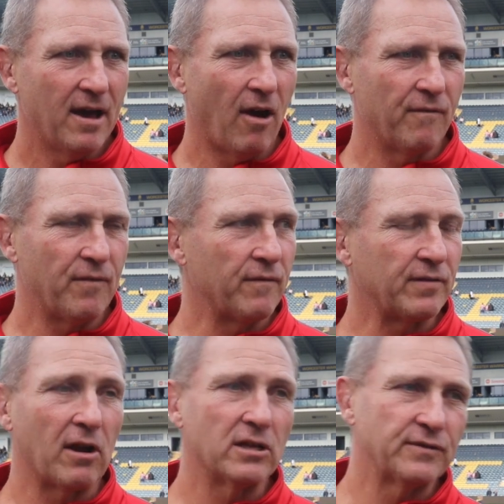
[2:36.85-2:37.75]

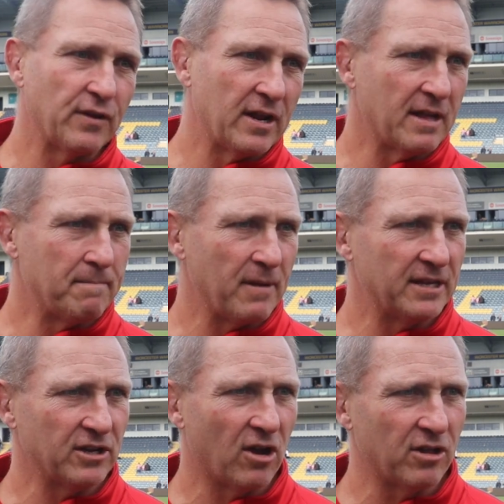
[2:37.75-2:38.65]
of transferring the
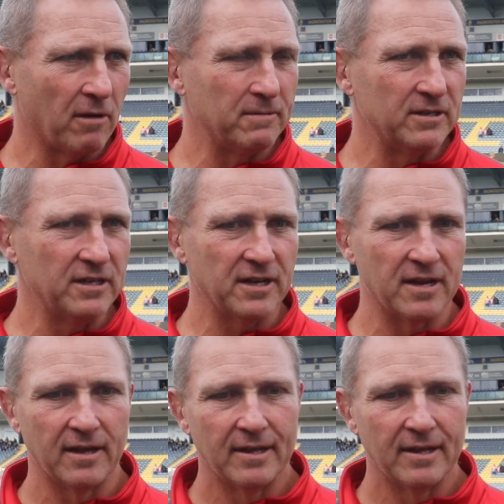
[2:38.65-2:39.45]
pressure on the opposition.